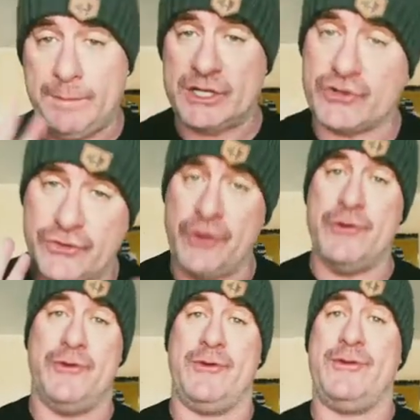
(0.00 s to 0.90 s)
might be
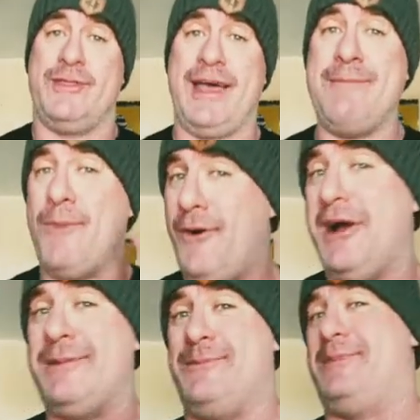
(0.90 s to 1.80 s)
true. They
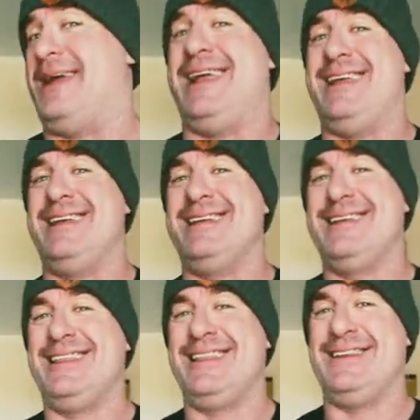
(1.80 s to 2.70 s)
might be
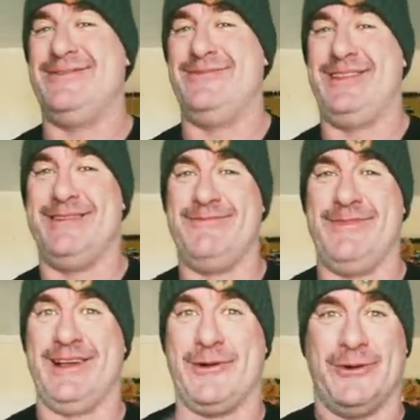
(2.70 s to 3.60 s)

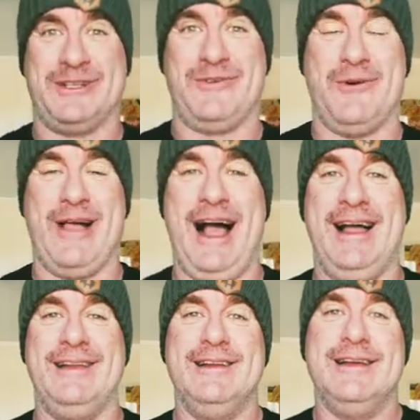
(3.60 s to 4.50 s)
the cause of all
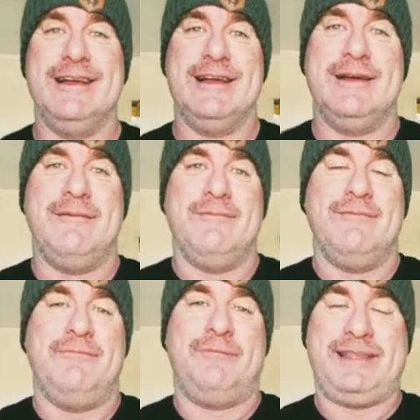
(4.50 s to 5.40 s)
that.
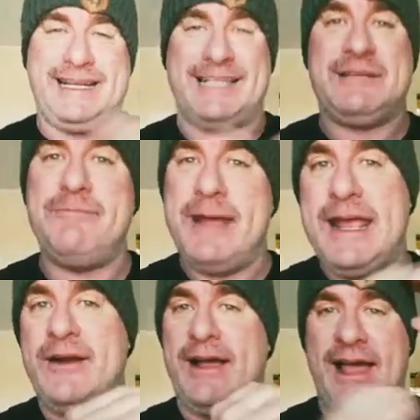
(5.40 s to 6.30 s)
But that doesn't
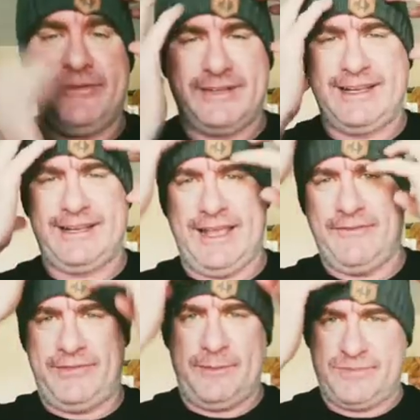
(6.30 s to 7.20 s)
mean I have to
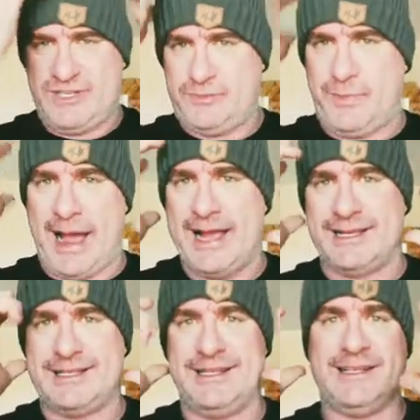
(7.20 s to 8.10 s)
give them
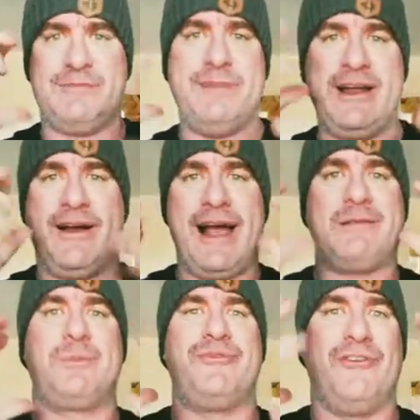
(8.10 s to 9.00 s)
space. That doesn't mean I
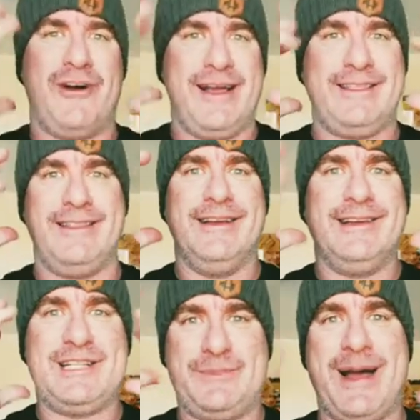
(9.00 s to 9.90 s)
have to provide
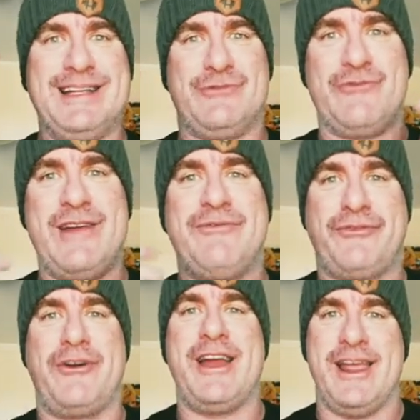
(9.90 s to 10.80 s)
space
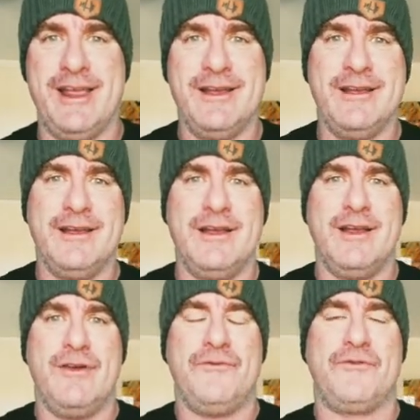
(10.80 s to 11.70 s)
rent-free
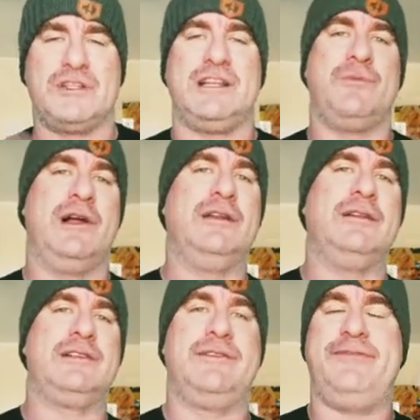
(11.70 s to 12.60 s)
for
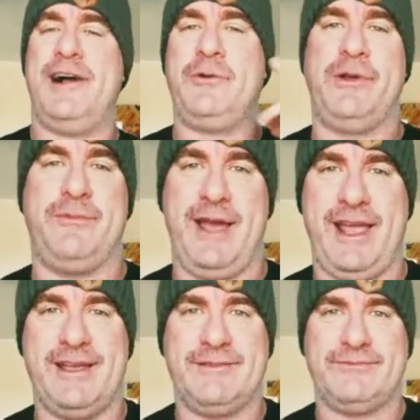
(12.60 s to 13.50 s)
someone to fuck with
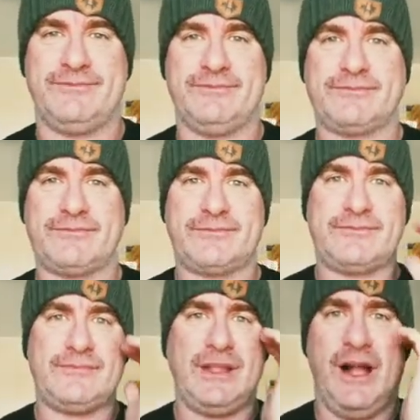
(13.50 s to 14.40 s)
me.
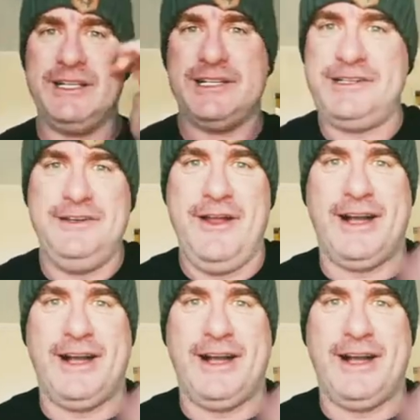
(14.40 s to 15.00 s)
I just